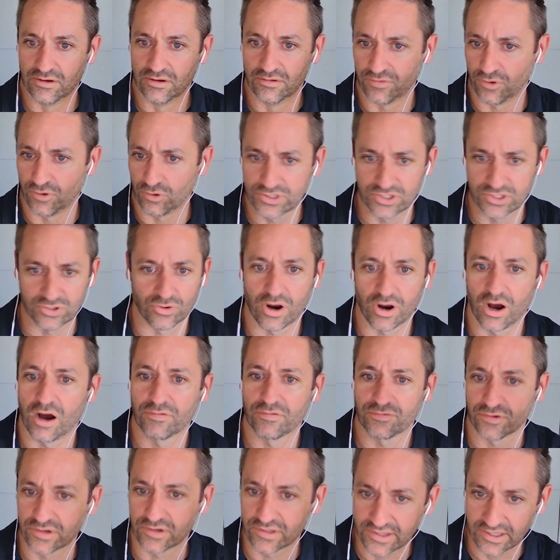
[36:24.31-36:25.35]
folks who are
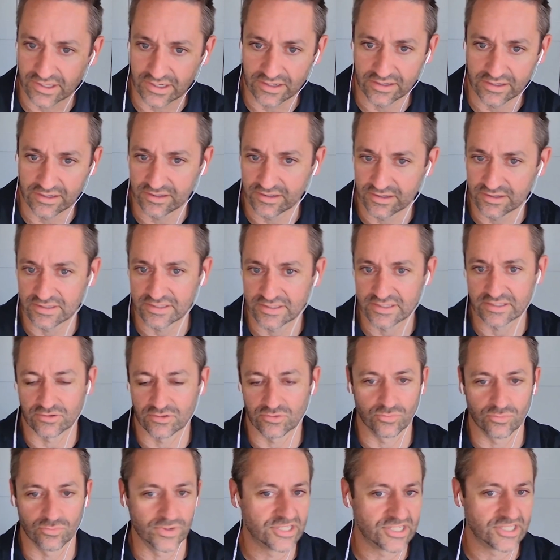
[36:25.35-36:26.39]
offering things,
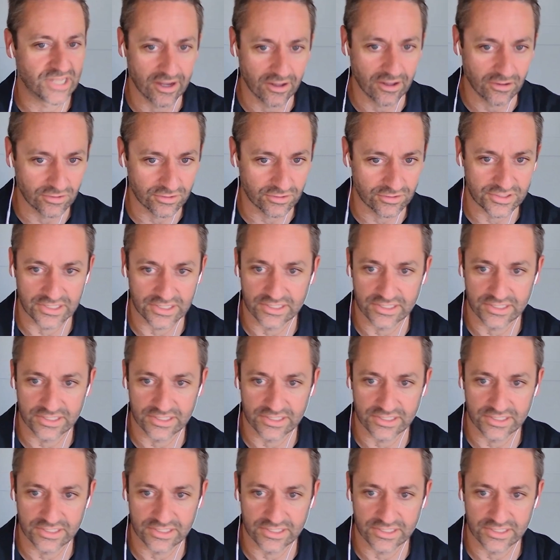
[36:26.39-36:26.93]
retailers